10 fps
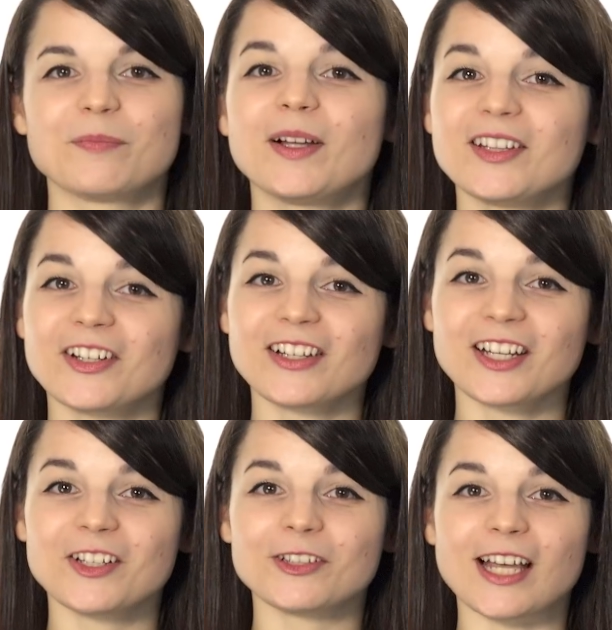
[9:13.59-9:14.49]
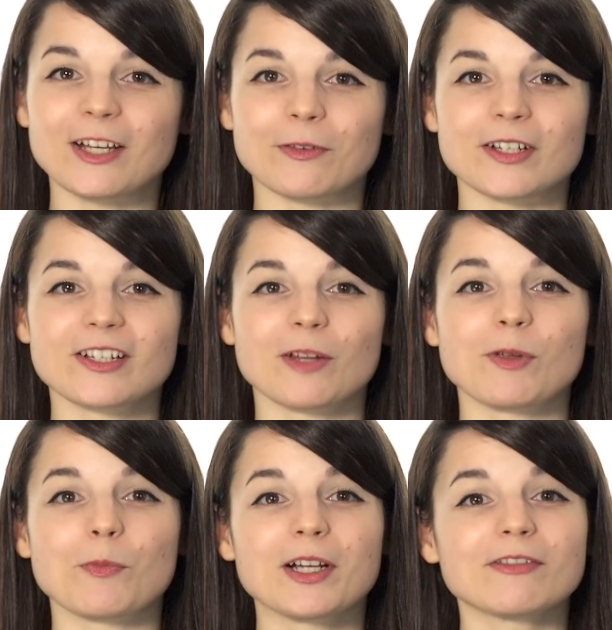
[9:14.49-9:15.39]
But learning a new language can
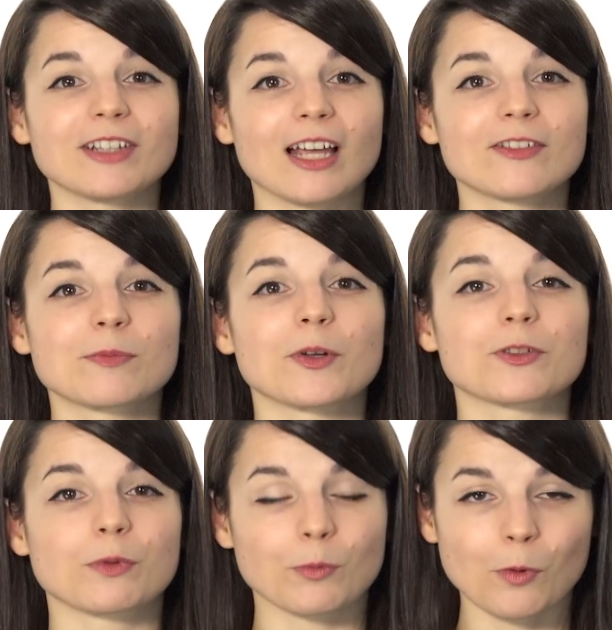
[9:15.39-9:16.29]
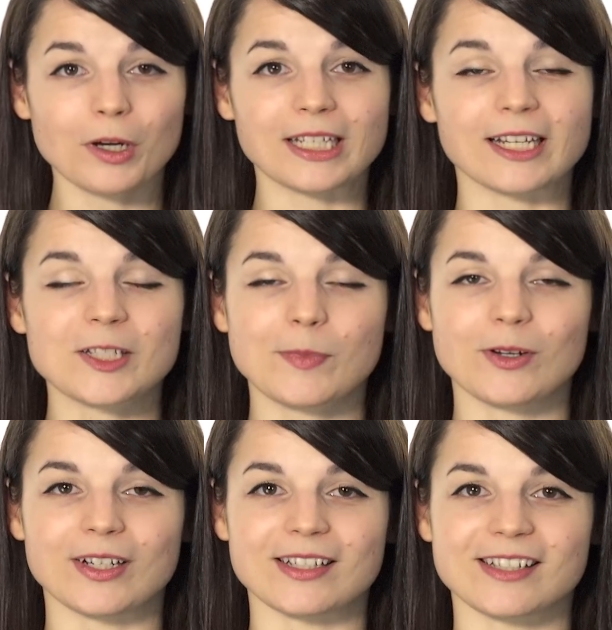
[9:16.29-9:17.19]
be one of life's most rewarding
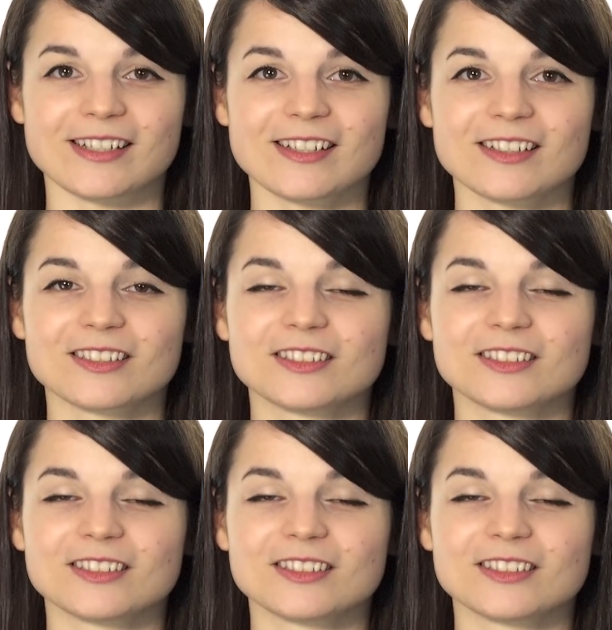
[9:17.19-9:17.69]
experiences.